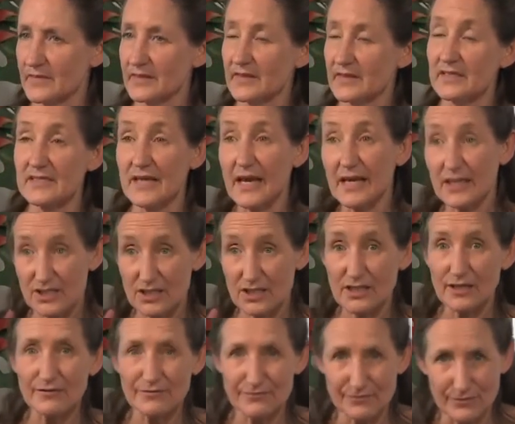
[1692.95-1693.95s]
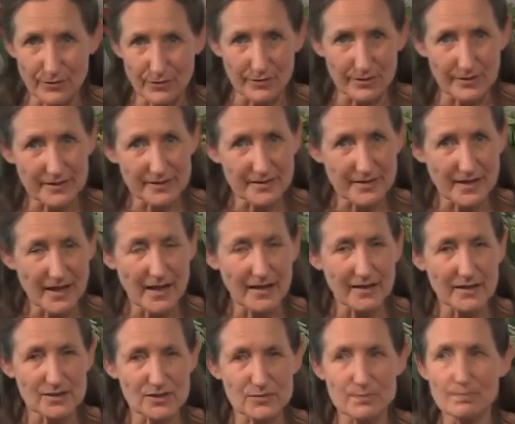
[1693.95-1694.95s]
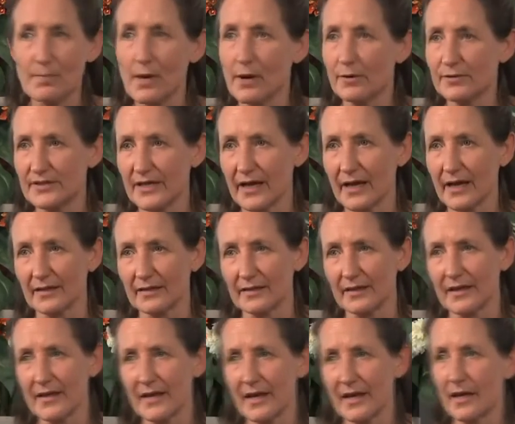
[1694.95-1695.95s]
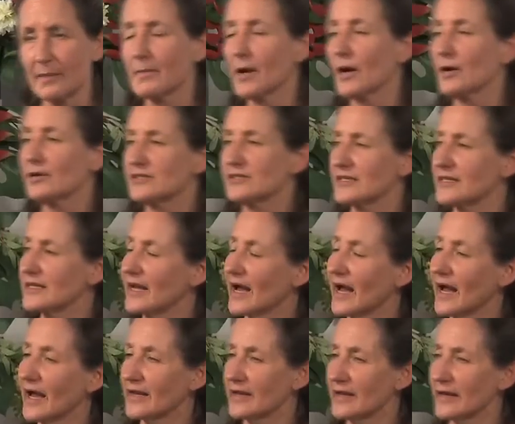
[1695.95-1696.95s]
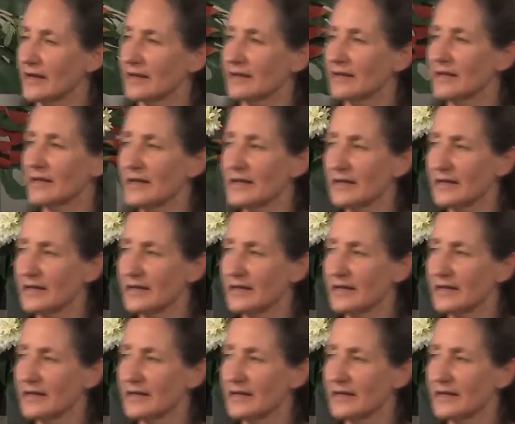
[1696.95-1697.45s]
There's actually a 4th, and it's modal, M-O-D-A-L.